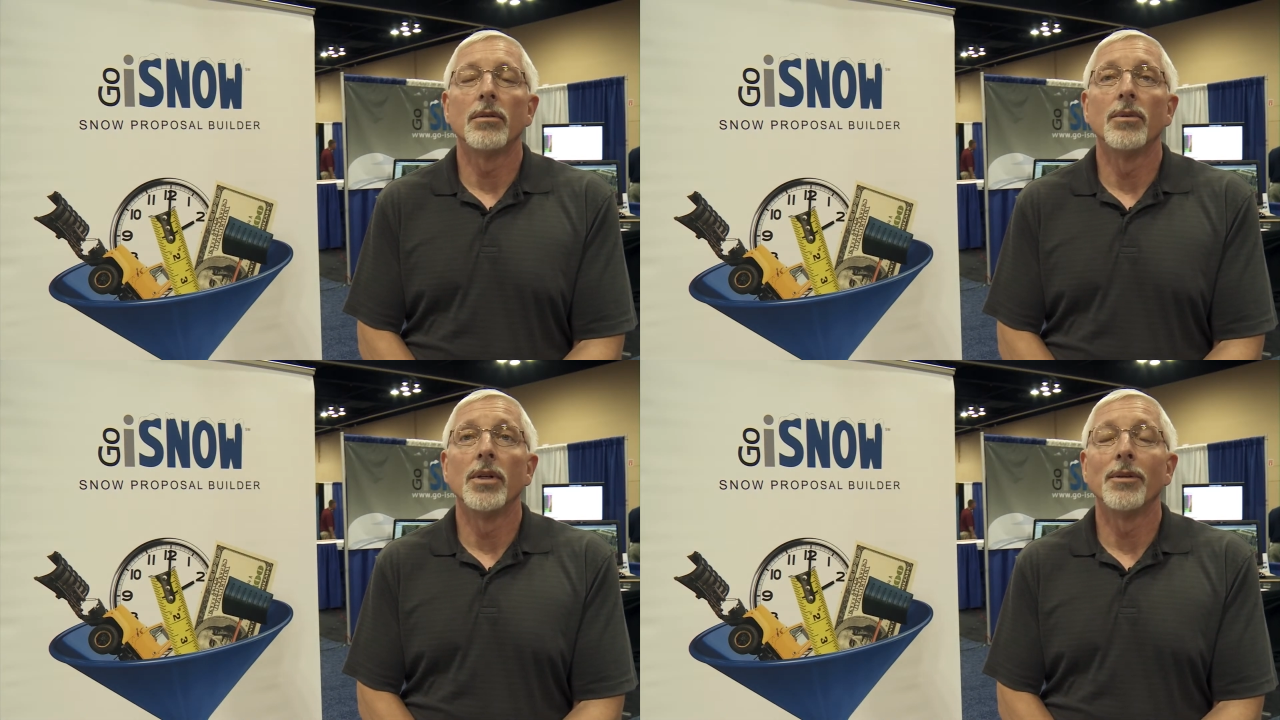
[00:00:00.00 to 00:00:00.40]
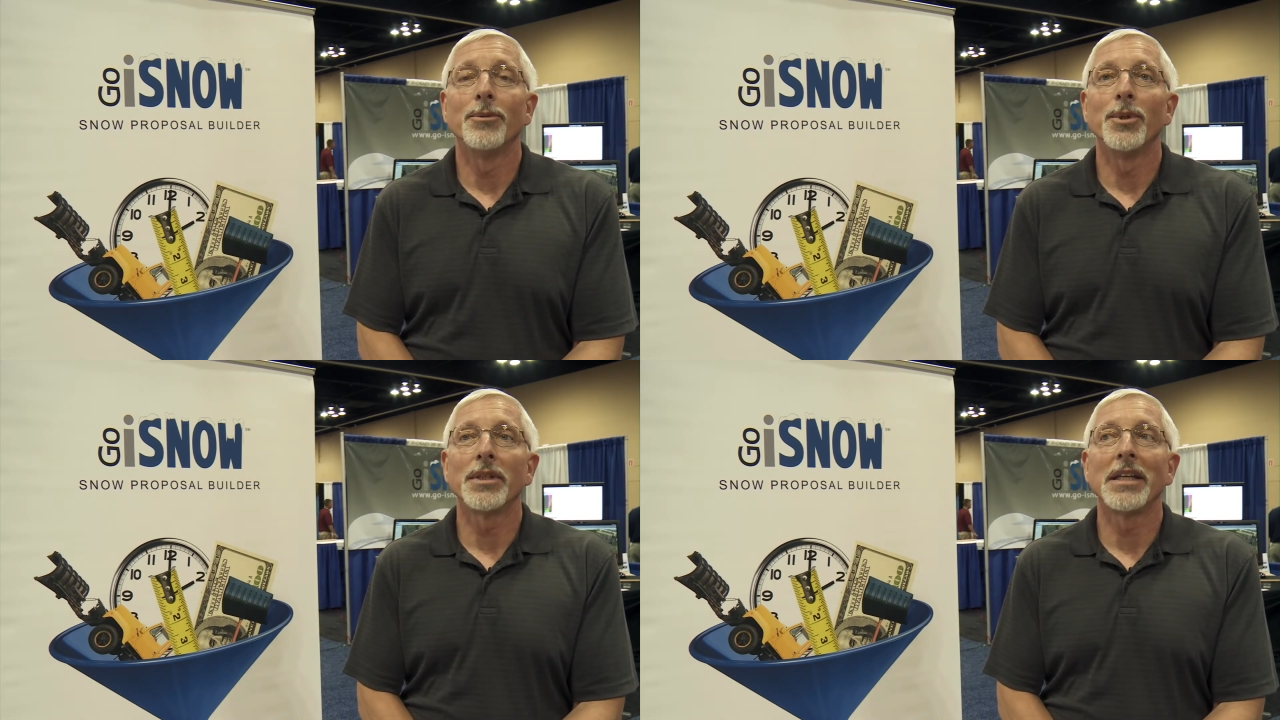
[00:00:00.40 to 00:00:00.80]
we'll,
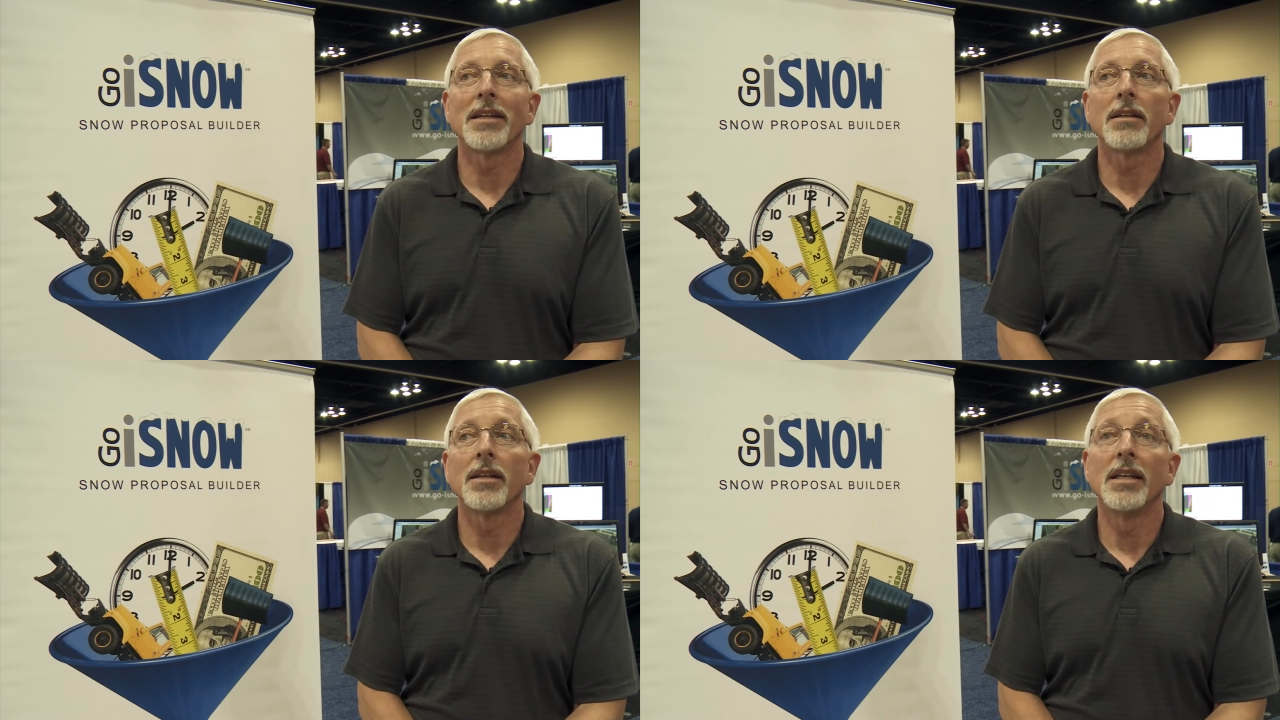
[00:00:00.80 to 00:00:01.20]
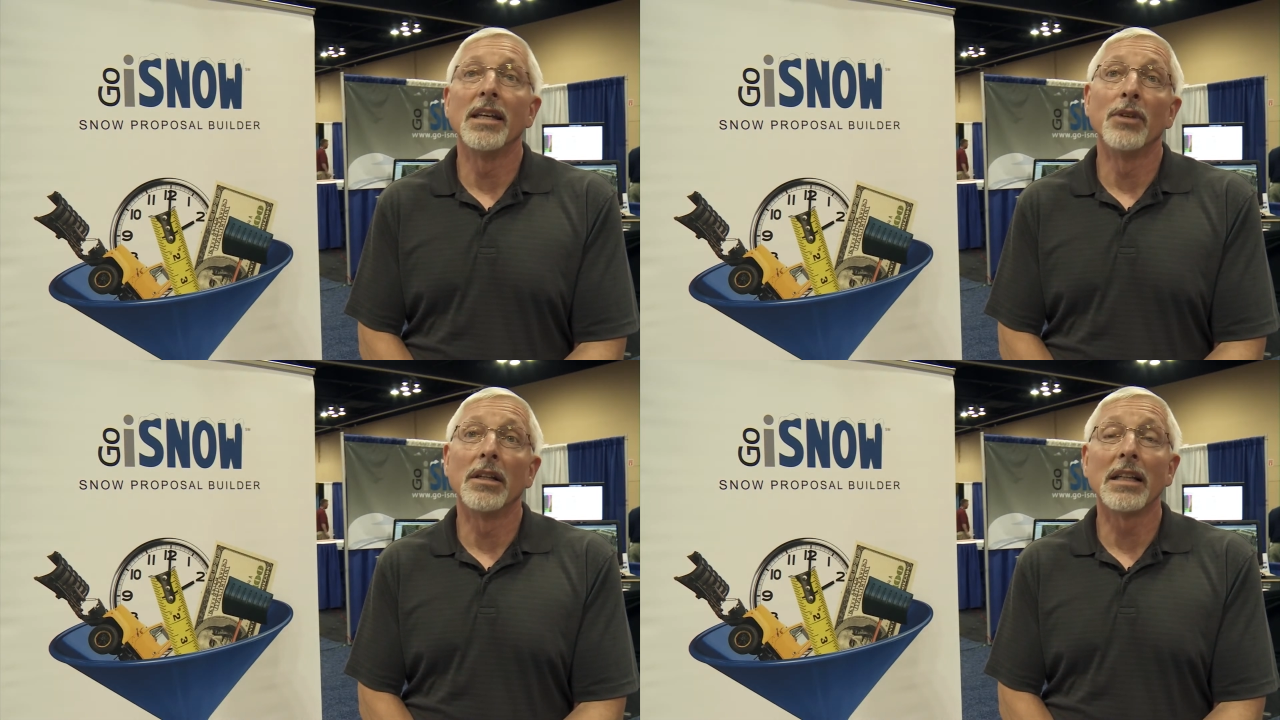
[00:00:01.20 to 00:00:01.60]
we'll get
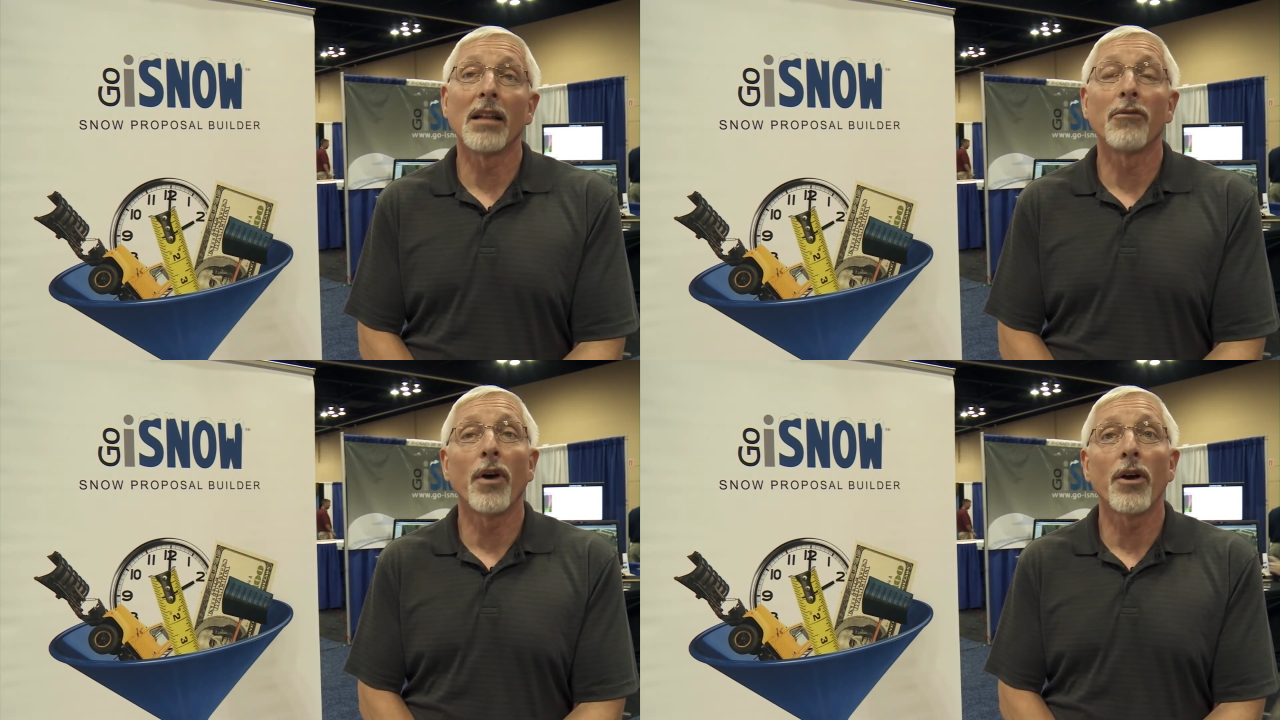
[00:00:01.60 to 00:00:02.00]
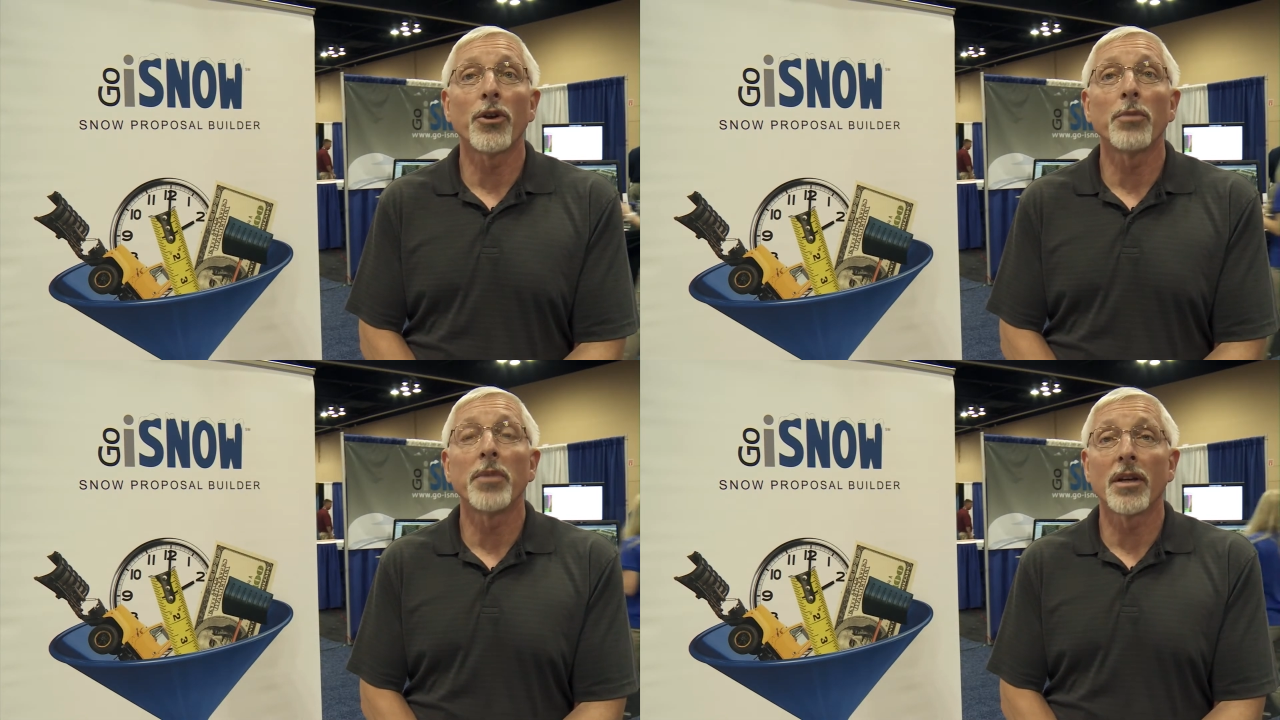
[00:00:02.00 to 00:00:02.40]
even a little
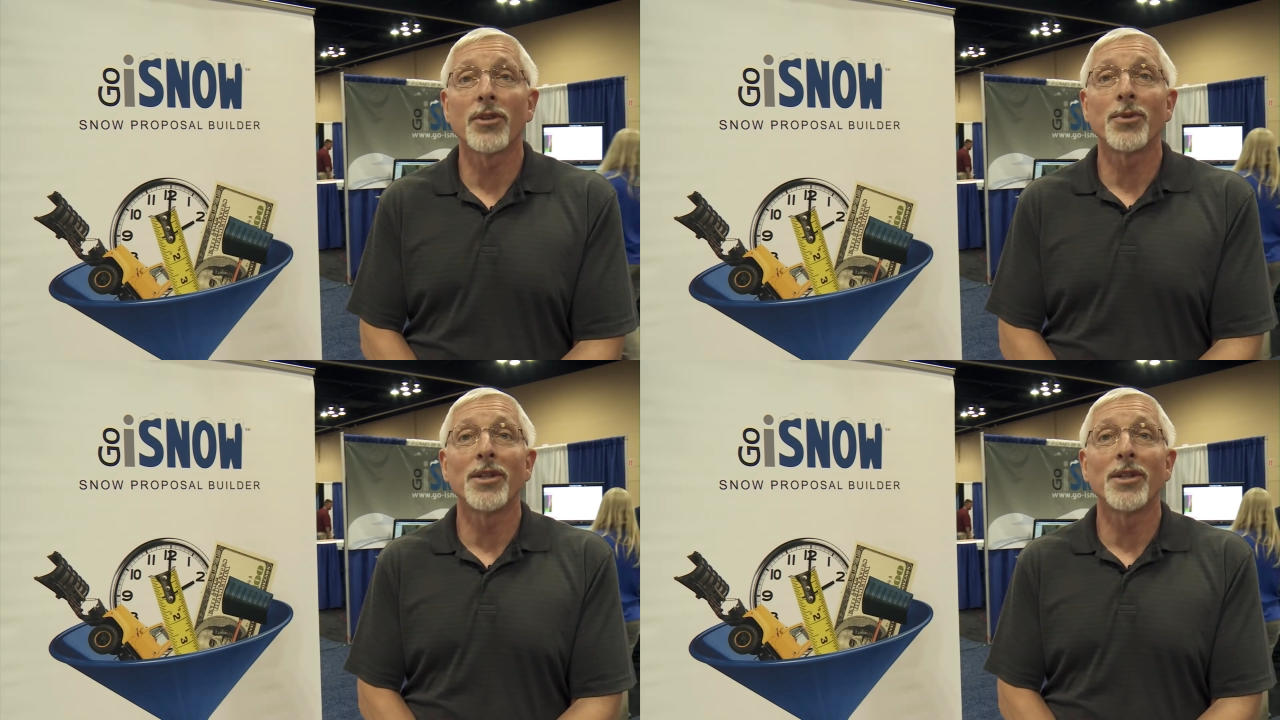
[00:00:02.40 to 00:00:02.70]
farther because